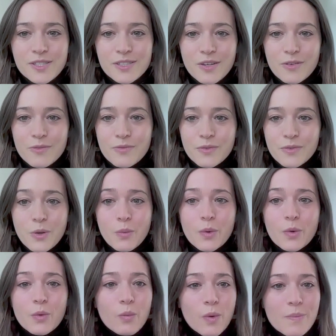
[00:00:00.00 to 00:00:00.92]
of,
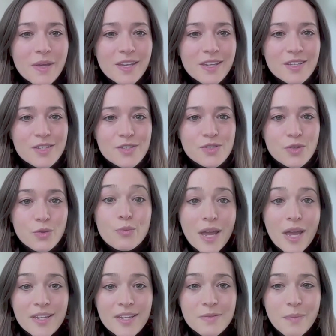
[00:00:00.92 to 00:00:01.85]
when a woman is
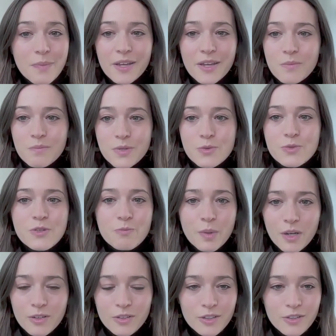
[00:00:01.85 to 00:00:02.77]
threatened by an abusive
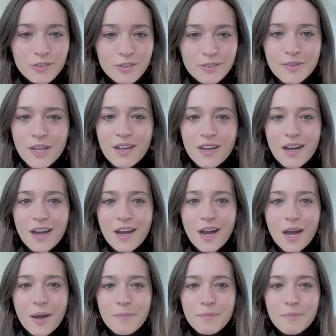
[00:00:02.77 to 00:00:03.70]
partner
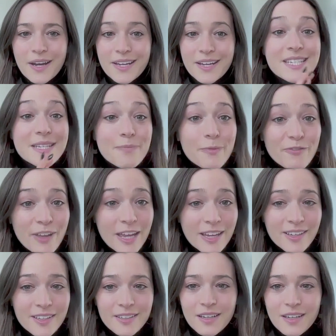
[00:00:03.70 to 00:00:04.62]
by deep
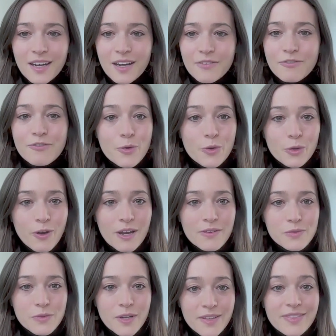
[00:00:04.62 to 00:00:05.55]
fake
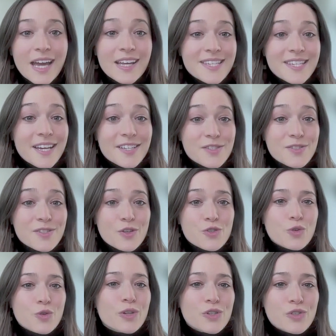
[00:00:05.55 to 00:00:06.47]
photographs, right? That's an
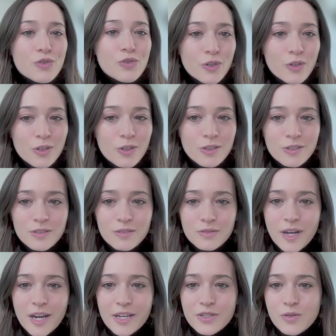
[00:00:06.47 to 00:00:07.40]
existential risk for her,
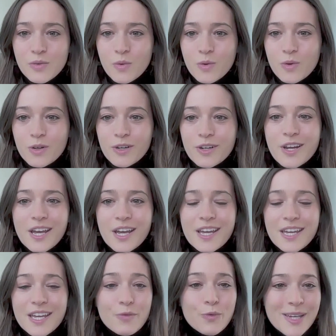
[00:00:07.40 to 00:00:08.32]
right? Or
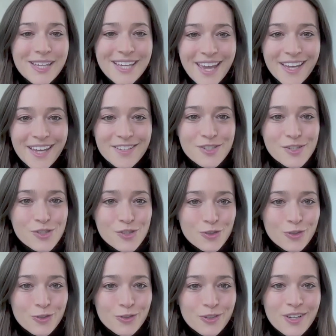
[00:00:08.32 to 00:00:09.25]
if we can't
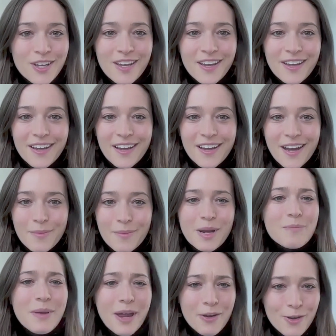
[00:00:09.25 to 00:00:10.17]
discern, and
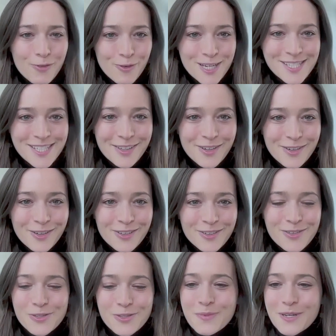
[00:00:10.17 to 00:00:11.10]
I'm paraphrasing
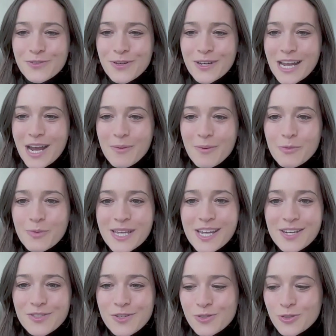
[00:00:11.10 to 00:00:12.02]
her speech right now, but if we
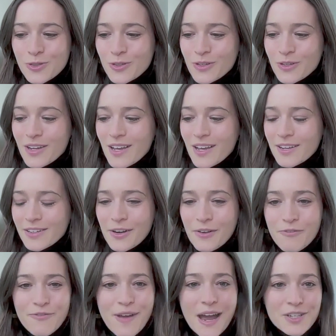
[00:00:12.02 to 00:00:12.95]
can't discern
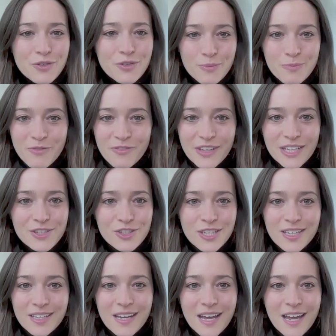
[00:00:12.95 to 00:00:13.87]
kind of fact from
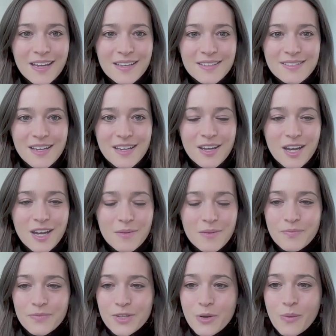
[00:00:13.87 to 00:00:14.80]
fiction as,
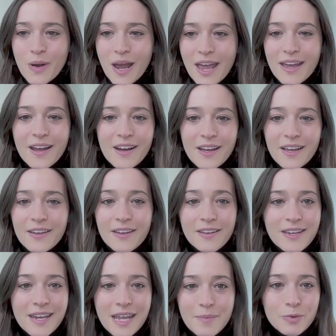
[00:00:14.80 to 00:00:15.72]

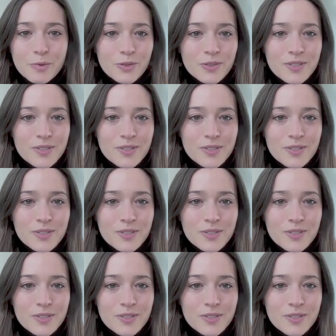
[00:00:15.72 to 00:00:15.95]
AI-enabled